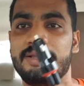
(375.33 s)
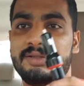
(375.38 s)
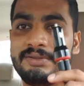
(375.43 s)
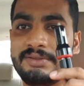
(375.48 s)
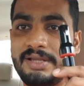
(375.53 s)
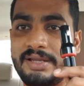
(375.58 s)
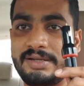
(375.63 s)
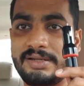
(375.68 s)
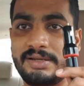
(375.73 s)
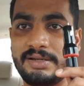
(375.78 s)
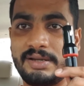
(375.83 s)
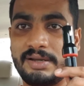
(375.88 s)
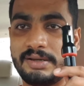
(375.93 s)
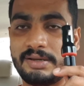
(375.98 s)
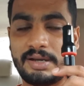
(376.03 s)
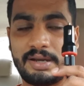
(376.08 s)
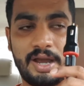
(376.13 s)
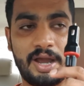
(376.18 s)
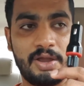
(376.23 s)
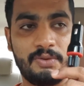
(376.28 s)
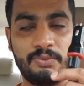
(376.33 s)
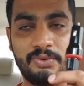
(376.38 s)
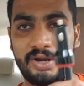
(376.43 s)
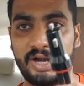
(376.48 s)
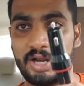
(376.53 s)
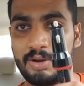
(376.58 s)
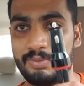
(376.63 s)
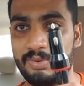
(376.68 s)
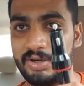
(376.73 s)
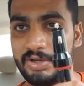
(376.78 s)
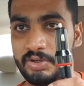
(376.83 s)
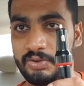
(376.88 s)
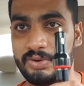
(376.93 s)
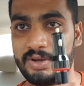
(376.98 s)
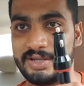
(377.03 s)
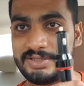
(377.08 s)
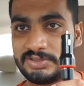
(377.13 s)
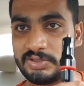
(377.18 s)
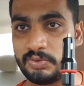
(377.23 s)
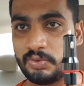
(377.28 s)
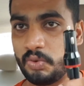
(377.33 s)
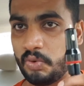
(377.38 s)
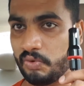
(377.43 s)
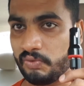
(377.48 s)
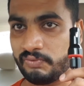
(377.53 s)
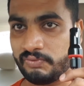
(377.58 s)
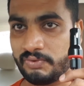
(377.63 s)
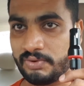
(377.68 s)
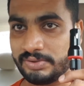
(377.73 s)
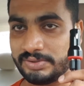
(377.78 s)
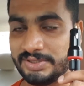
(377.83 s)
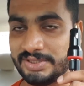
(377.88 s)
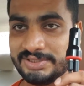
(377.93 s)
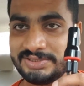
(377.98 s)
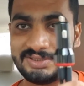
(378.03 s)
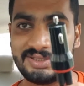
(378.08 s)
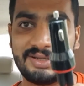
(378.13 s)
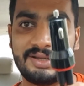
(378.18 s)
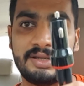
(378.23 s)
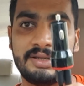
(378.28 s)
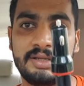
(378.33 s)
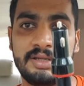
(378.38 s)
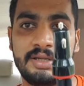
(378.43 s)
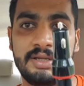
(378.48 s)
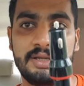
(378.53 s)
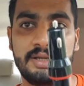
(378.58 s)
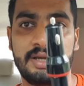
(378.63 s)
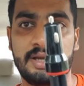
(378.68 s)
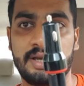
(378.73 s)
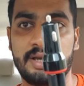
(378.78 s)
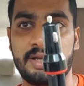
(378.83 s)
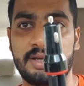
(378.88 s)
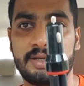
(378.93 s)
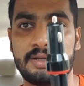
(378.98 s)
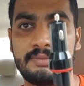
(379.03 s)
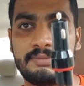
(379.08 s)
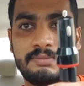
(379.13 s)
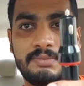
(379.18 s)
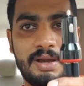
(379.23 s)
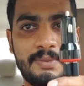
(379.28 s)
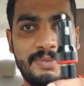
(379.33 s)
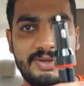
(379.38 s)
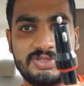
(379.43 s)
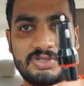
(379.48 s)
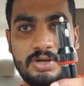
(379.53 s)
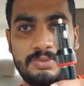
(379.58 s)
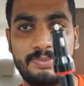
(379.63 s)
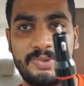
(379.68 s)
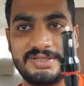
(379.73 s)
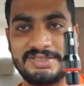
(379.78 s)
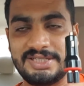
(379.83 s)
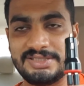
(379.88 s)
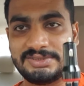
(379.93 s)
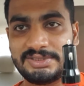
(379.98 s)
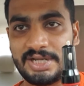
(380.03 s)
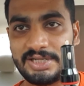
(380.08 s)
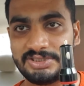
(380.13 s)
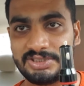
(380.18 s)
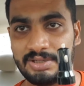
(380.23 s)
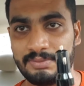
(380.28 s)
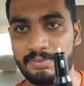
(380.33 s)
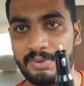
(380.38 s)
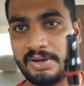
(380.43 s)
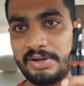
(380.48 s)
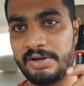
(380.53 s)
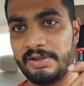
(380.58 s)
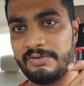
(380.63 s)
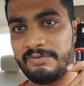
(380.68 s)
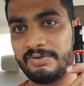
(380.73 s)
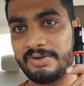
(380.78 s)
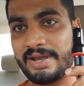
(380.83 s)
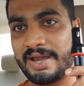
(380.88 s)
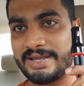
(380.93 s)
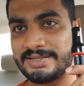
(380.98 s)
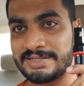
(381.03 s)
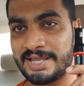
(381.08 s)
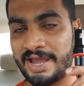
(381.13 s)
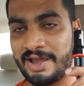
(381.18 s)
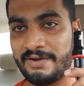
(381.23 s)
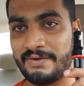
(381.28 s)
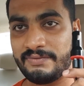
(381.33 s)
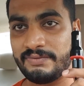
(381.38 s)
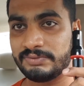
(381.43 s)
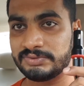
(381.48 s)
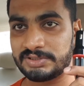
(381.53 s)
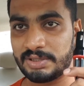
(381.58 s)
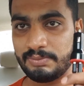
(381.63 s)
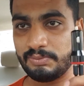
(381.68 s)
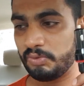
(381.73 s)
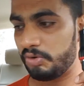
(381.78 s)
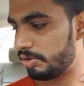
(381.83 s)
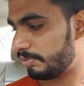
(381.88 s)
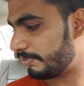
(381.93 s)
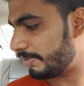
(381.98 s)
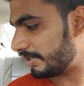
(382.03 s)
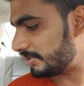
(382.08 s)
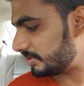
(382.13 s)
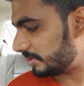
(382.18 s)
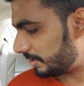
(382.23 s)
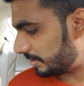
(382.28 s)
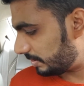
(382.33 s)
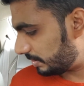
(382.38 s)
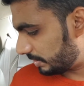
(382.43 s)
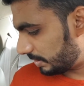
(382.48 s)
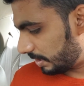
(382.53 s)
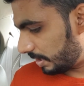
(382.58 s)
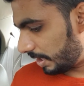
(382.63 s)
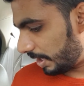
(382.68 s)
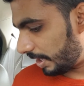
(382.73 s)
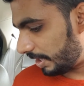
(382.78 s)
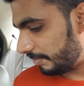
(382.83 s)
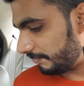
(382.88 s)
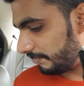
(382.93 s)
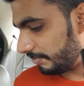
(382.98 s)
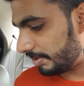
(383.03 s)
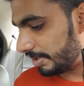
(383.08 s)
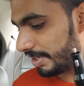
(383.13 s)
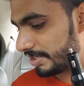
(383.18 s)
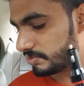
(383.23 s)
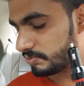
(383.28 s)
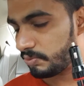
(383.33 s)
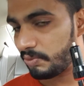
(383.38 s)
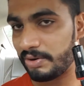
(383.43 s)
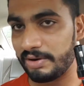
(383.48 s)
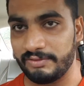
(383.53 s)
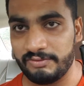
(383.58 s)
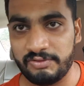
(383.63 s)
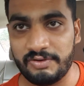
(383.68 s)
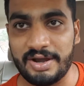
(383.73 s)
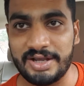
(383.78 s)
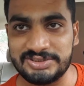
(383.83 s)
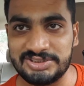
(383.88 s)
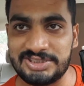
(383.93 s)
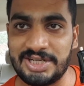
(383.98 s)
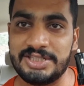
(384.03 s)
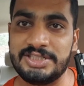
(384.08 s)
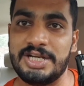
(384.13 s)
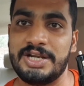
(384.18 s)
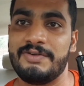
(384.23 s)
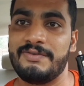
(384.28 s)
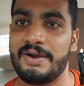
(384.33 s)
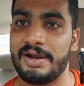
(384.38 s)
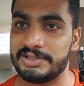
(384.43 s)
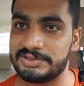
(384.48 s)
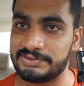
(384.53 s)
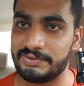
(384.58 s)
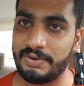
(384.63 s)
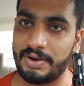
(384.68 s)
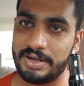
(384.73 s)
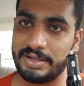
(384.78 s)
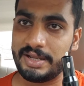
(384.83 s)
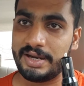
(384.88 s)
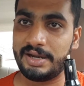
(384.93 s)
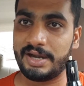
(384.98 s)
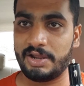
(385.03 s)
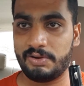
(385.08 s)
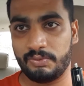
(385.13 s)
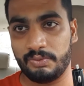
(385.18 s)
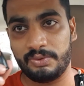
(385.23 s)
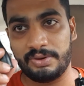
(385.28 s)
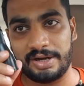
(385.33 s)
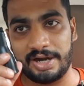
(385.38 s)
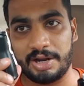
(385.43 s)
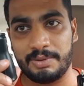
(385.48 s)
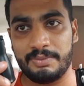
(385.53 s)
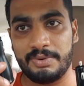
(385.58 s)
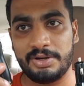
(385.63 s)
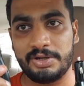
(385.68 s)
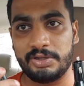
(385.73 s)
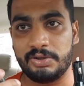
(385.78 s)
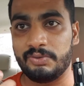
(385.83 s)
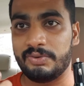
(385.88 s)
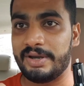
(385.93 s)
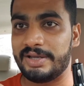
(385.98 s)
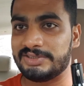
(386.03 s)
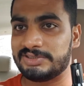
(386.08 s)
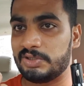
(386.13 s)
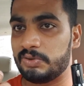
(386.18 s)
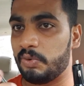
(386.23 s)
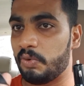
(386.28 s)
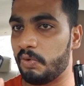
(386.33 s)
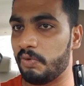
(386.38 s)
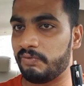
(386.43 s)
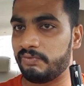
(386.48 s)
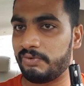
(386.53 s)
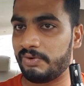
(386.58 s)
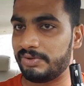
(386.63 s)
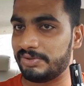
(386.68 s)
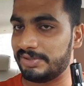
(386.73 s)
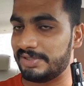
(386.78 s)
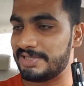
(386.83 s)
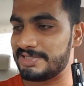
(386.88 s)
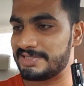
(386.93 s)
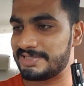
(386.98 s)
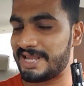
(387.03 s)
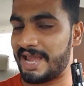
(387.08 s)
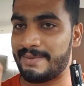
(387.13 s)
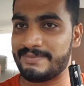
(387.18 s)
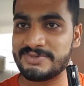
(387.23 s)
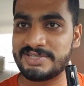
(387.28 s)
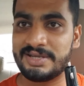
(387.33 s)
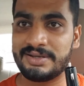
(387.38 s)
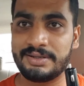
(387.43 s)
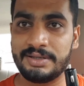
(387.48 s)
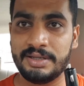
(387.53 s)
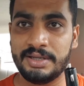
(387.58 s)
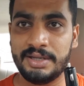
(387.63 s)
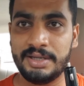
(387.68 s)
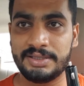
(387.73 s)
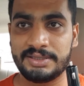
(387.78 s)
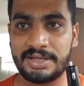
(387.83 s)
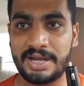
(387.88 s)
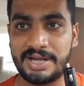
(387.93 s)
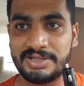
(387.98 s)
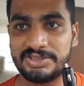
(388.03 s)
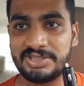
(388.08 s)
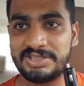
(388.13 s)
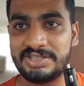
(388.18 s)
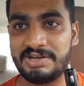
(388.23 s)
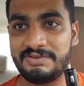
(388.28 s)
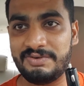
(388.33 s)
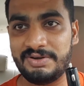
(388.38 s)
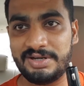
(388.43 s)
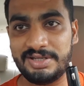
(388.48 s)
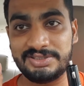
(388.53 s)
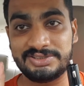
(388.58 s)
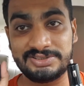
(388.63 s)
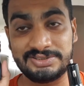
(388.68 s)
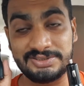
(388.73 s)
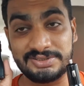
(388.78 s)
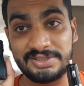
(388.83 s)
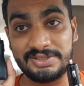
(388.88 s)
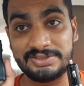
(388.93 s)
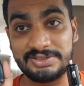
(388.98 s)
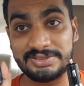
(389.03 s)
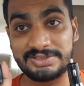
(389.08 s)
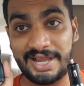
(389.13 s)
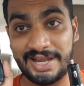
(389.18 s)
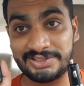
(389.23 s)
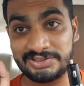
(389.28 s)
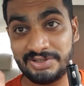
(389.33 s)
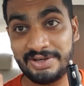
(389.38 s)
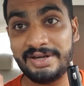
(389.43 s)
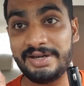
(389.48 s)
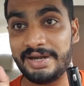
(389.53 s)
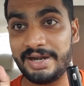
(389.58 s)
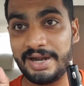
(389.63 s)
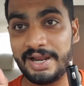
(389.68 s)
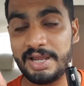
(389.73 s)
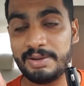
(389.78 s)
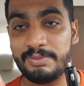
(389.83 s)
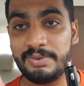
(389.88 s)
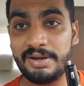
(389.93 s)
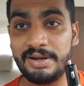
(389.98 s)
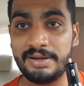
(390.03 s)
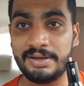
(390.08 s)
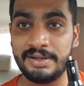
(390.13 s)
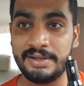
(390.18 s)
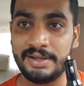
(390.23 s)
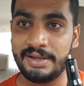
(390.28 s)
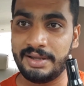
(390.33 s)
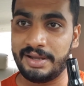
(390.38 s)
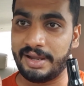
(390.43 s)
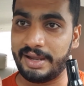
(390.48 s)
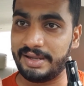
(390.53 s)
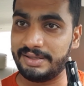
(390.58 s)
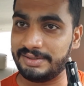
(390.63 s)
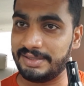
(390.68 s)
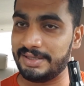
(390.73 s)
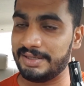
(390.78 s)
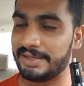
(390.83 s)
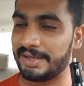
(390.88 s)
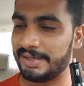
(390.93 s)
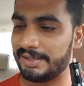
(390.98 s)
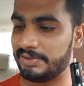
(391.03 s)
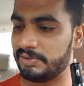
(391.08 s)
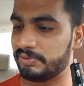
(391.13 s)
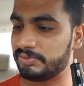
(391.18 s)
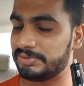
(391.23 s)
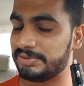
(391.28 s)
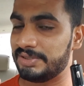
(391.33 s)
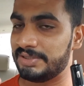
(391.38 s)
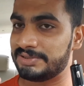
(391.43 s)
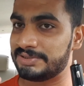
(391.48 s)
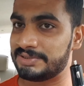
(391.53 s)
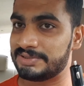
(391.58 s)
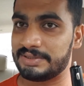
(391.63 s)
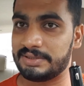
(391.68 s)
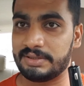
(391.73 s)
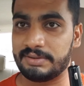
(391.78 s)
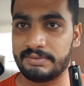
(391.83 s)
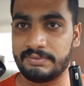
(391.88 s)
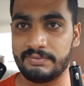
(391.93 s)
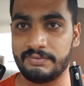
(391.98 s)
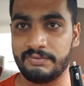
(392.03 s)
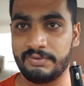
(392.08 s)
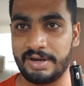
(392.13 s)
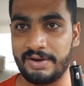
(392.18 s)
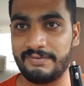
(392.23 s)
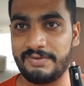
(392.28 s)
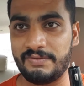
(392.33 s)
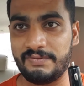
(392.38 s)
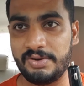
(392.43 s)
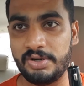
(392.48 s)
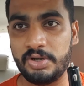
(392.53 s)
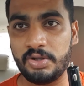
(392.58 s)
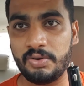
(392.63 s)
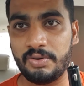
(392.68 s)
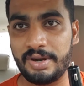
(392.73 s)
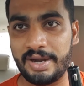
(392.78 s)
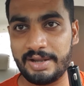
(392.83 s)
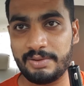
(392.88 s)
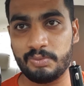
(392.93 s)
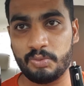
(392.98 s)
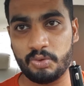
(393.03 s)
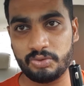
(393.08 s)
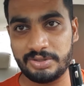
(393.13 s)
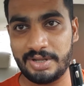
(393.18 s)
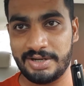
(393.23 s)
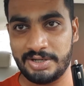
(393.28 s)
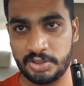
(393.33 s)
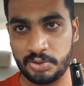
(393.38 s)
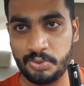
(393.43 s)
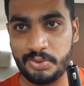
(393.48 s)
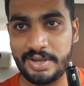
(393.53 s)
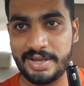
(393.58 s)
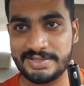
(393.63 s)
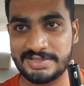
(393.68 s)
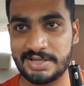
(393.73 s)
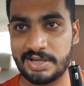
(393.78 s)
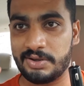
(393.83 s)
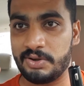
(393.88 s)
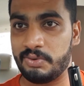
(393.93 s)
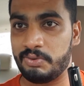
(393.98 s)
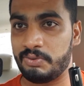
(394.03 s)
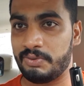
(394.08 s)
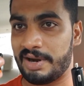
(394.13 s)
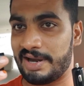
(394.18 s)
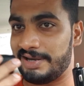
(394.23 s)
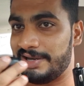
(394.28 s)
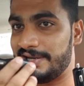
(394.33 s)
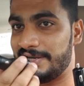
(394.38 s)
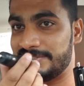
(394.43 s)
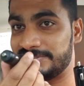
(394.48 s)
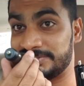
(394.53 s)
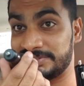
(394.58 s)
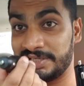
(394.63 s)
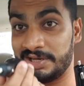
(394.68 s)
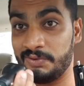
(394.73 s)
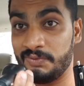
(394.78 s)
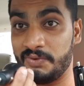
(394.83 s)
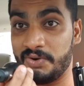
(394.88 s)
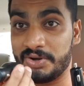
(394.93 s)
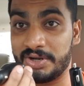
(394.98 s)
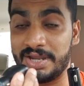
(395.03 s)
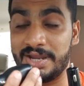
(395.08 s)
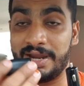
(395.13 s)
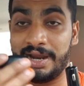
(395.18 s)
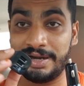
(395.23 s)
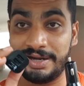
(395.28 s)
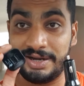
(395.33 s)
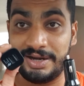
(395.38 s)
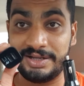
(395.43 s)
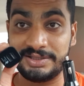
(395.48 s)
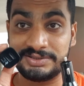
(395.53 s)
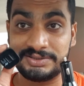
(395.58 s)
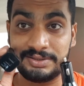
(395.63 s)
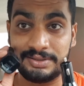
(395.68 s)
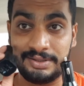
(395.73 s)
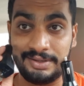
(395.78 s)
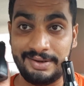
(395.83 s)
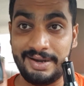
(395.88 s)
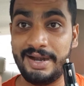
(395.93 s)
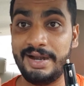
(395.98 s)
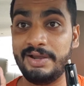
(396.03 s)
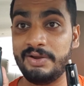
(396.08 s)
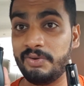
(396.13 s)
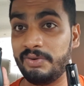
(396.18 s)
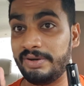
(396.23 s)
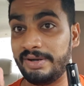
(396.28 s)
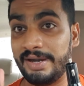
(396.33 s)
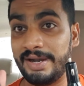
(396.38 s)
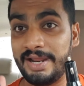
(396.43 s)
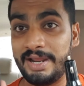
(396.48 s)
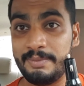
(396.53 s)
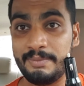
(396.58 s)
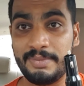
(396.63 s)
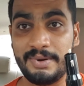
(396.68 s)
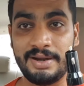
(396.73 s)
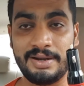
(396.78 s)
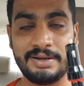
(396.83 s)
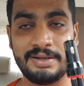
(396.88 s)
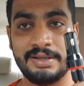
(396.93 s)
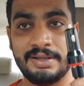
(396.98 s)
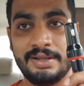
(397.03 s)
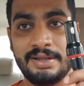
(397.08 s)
then I would recommend you guys to go for this Amazon Basics charger. But if you guys have some more budget, and if you guys want fast charging as well, then I would recommend you guys to go for this Samsung car charger, which is actually reliable. I think I took this review video like more than 2 years ago, and it is still working, and it is really good, reliable.